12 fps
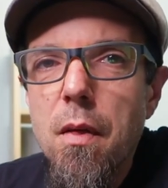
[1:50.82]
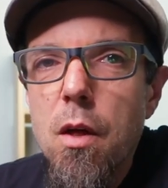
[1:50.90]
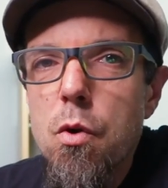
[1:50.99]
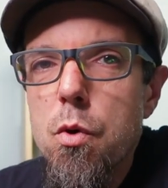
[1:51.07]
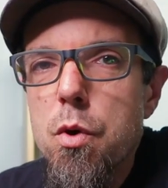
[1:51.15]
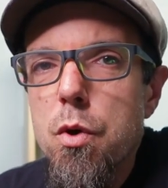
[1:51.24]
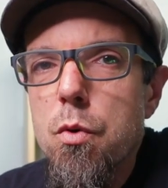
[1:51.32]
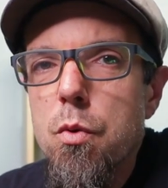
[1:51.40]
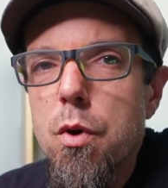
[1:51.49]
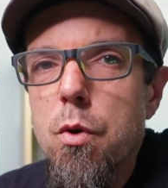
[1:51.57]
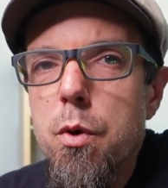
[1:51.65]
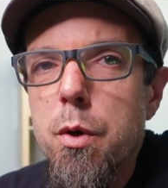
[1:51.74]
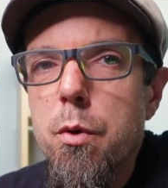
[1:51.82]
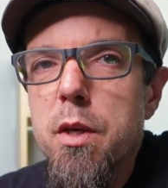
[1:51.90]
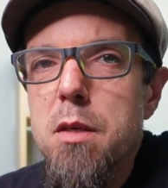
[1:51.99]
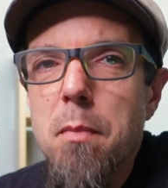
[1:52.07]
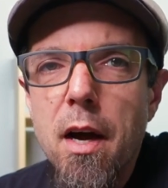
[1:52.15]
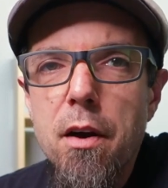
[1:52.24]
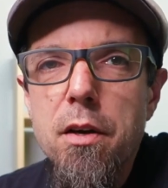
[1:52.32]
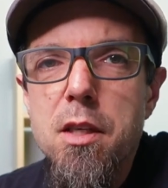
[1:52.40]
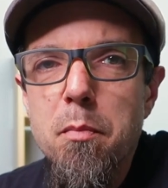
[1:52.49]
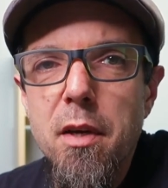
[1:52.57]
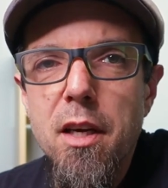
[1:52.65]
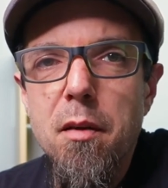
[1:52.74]
who you aspire to
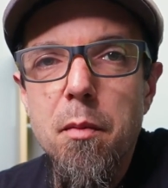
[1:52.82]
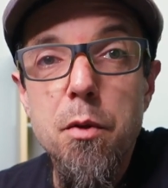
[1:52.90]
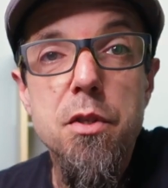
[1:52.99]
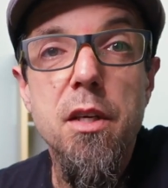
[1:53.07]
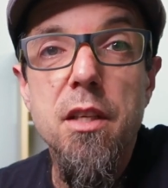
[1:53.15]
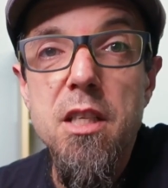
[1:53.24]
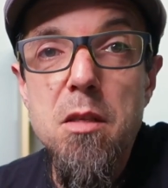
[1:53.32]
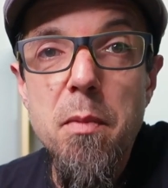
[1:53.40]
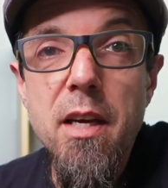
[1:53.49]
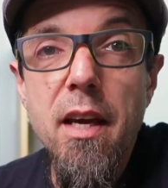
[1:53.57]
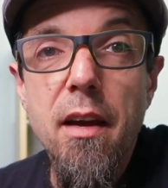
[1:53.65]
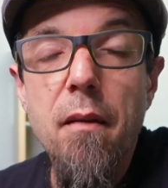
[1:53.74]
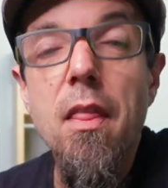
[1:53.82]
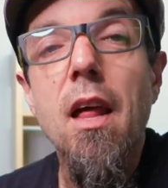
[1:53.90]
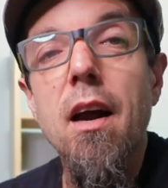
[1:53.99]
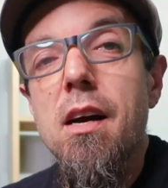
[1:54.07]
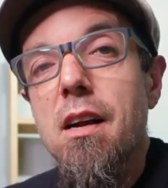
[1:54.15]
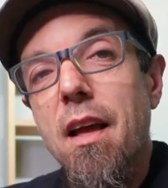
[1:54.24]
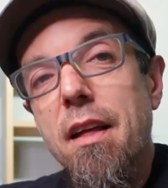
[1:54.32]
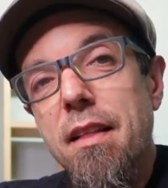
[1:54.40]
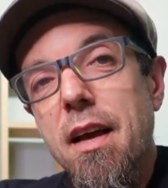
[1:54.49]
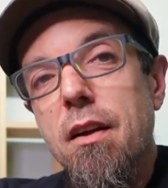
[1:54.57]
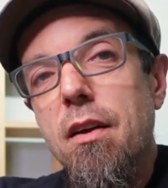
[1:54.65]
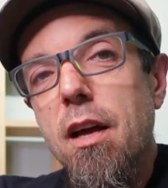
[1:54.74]
be musically speaking, and
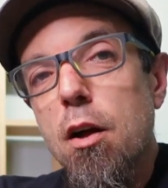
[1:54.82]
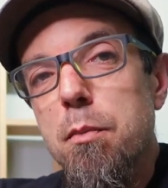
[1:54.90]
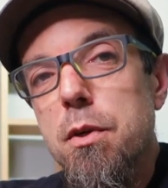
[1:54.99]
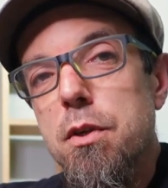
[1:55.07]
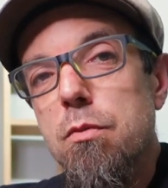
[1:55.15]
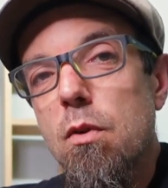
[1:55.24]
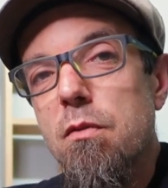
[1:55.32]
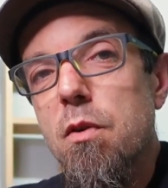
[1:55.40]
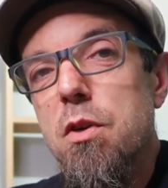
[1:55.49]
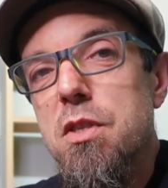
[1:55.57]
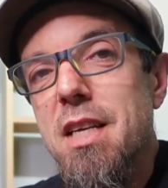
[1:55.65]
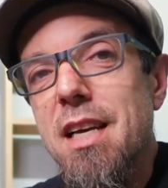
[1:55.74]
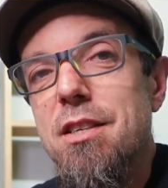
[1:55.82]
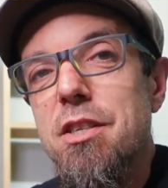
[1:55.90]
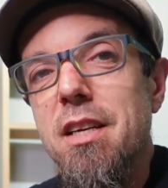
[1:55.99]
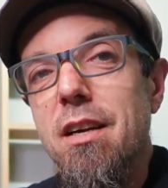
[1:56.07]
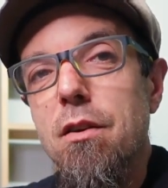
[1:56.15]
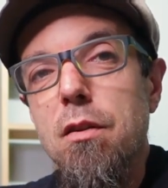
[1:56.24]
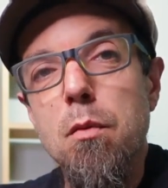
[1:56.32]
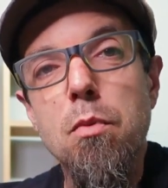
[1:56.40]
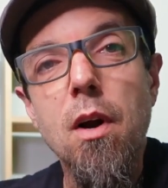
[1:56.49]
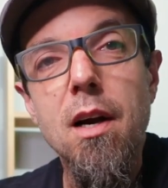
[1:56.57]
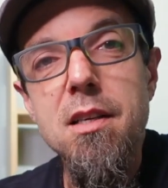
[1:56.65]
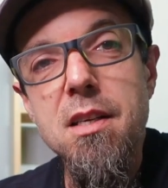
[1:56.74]
that'll help you to reverse engineer the
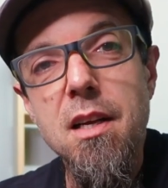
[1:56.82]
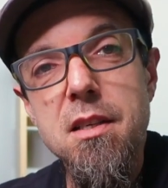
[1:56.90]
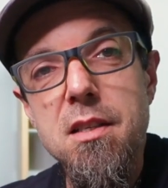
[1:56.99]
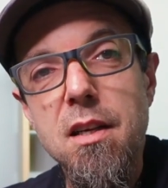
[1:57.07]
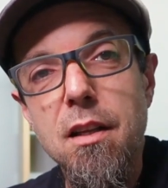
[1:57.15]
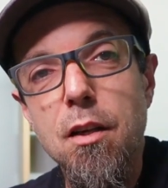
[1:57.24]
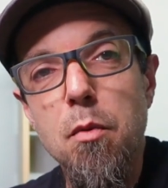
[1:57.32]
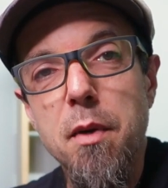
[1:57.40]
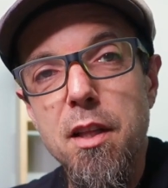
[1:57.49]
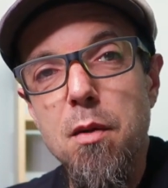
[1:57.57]
process a little bit.